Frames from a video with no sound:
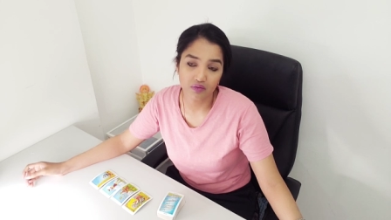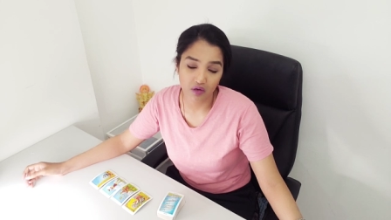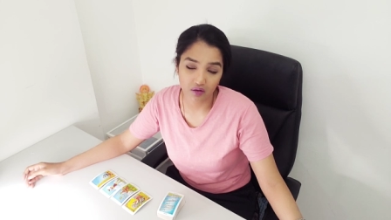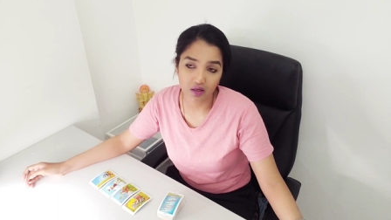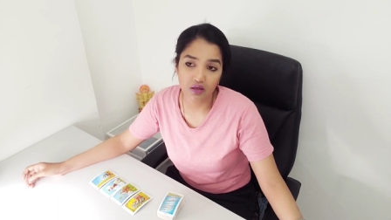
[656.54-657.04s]

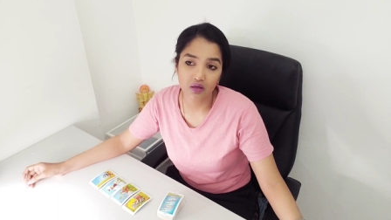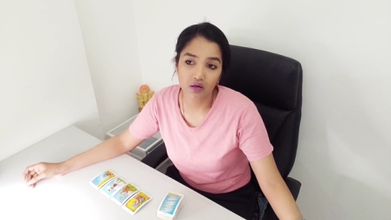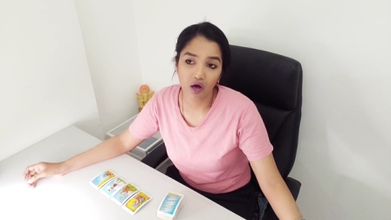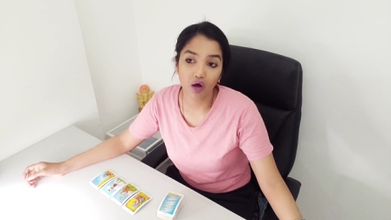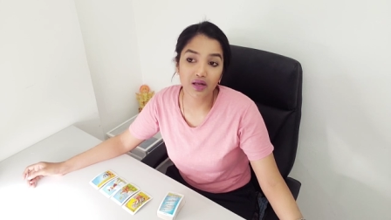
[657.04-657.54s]
Okay?
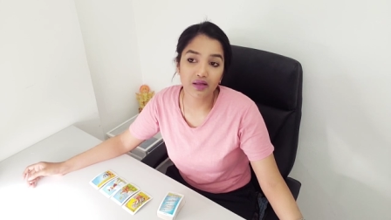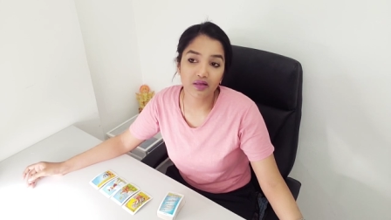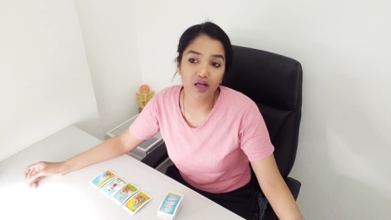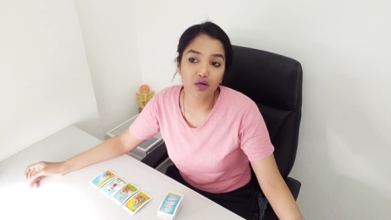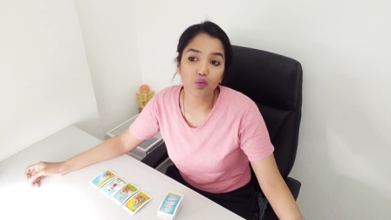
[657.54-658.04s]
Only
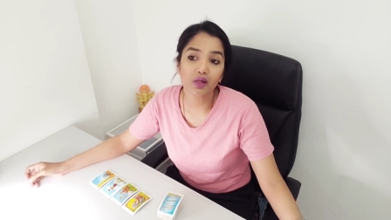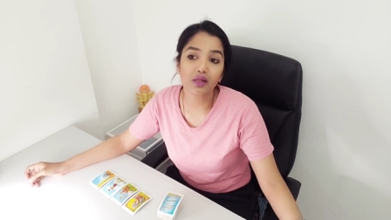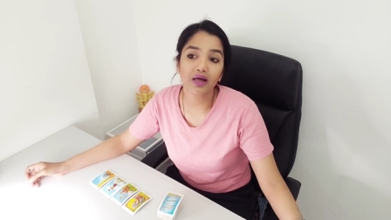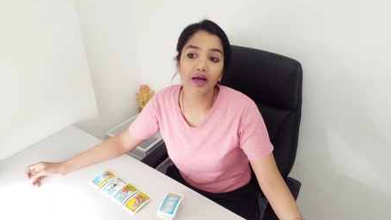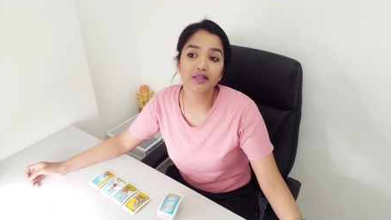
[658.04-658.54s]
then will
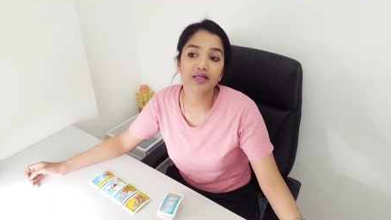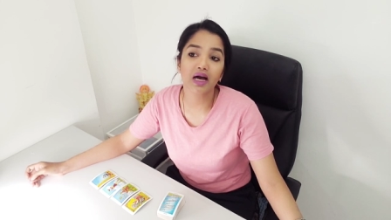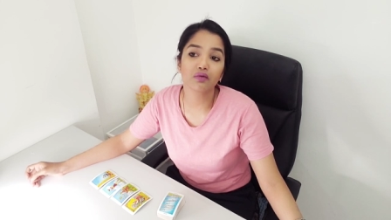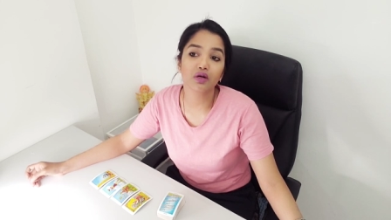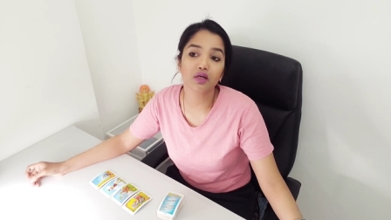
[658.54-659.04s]
that
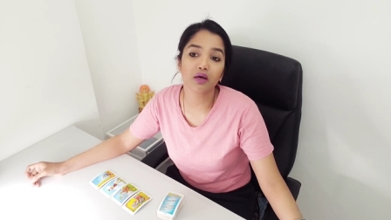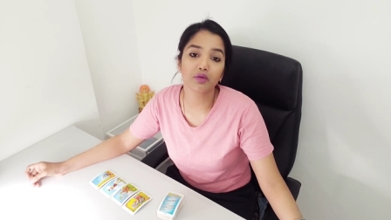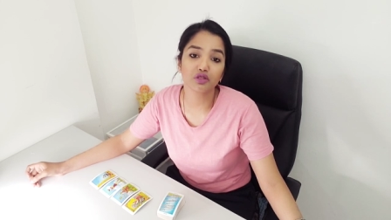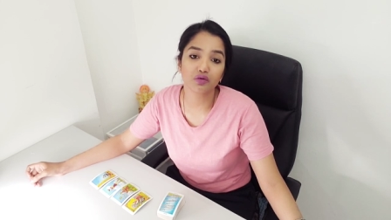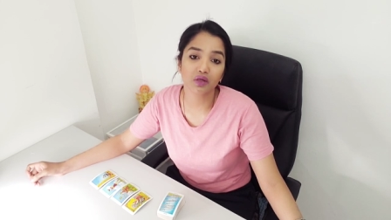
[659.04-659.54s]
tower come
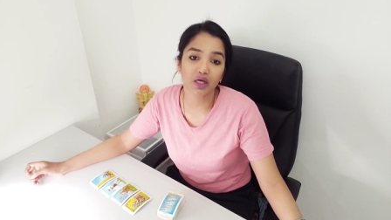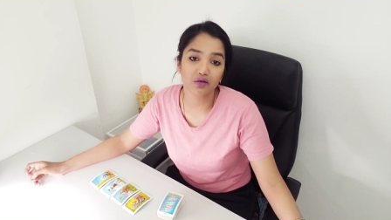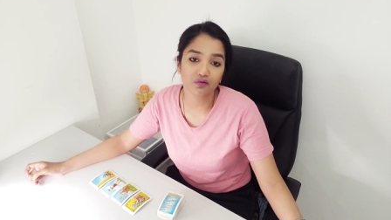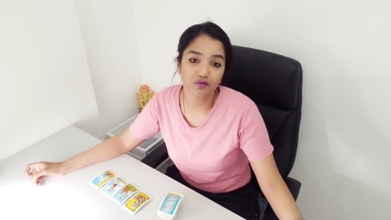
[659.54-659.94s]
into your life.